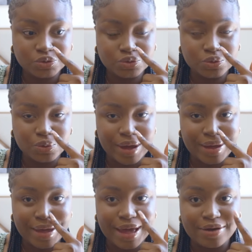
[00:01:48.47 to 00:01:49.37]
so I
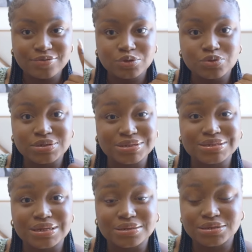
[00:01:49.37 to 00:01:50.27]
have to see the
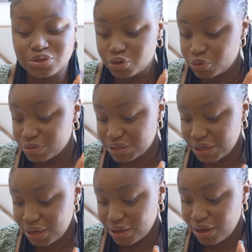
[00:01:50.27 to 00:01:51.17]
dentist
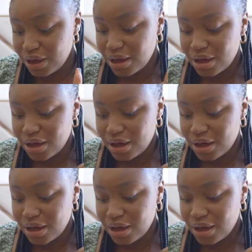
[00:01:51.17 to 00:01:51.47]
today.